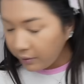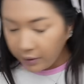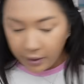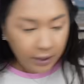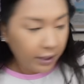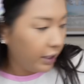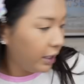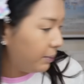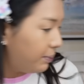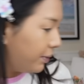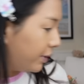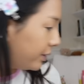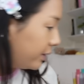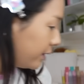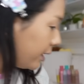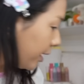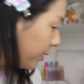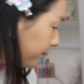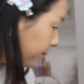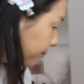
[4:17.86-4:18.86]
where did I put
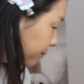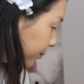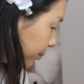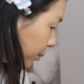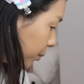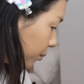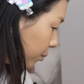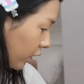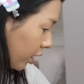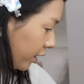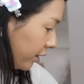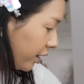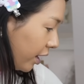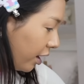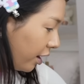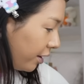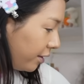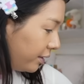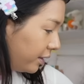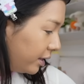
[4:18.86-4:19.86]
them? Here they
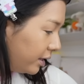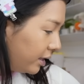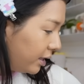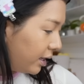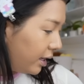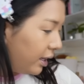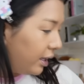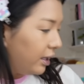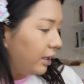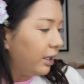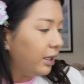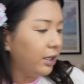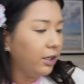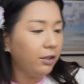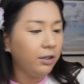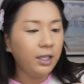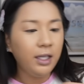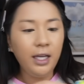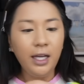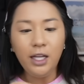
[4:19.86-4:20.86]
are
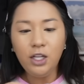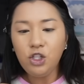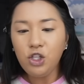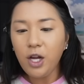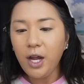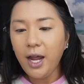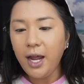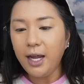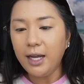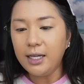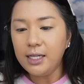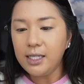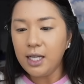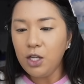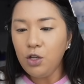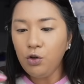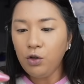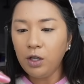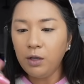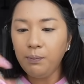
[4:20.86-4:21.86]
little keychains that
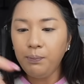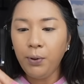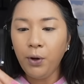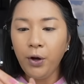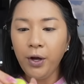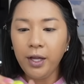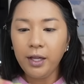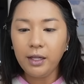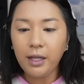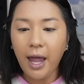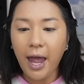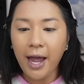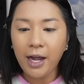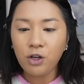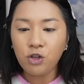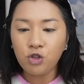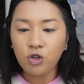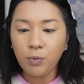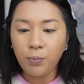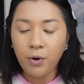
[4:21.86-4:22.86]
you can put
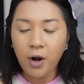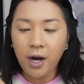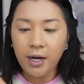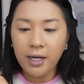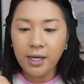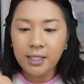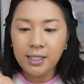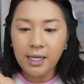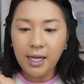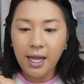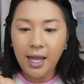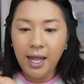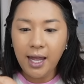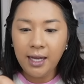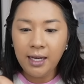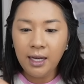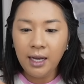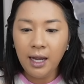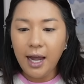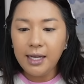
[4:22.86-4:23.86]
extra product
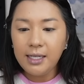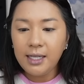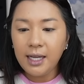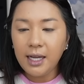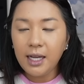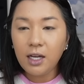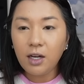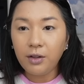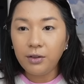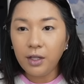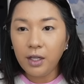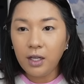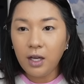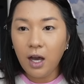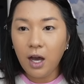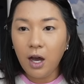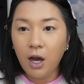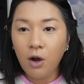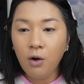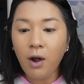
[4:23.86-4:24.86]
in and take it on the
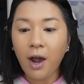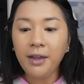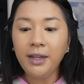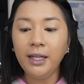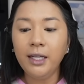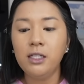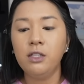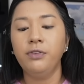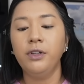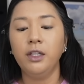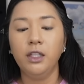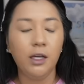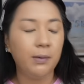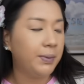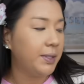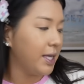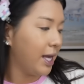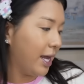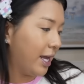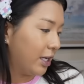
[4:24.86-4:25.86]
go. I think it's for
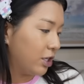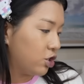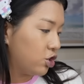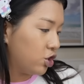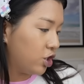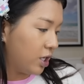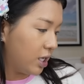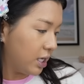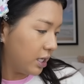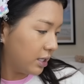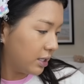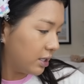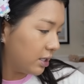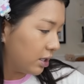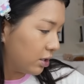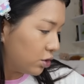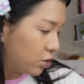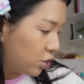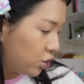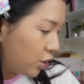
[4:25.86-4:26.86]
lips and cheeks.
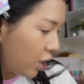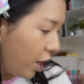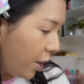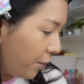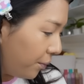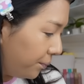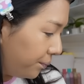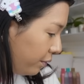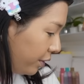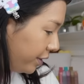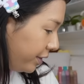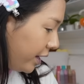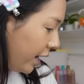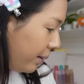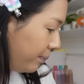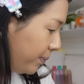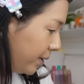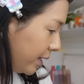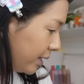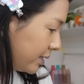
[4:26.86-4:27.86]
So with
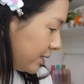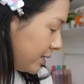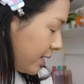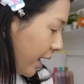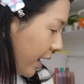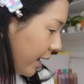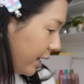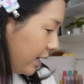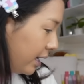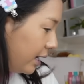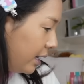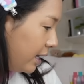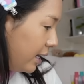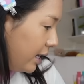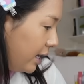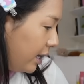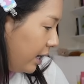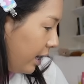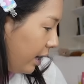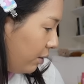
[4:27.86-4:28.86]
that being said,
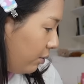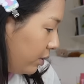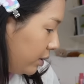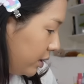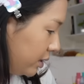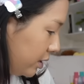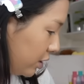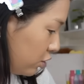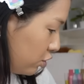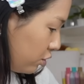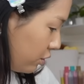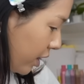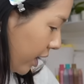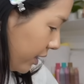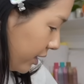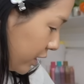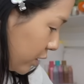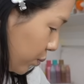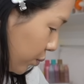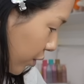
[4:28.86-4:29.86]
I wanted to
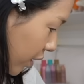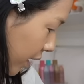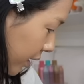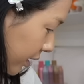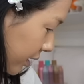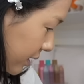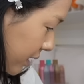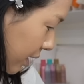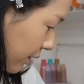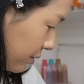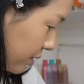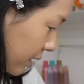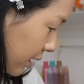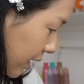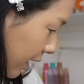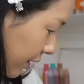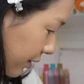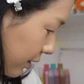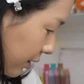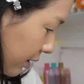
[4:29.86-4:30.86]
try this product out
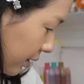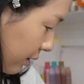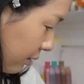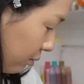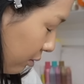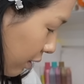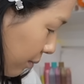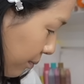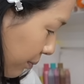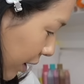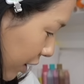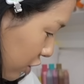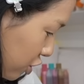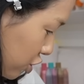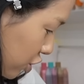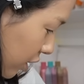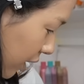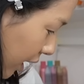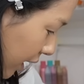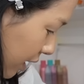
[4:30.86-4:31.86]
together. What brush
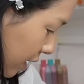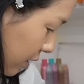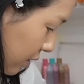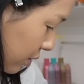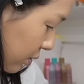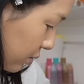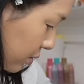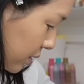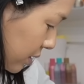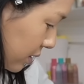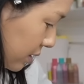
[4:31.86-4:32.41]
should I use?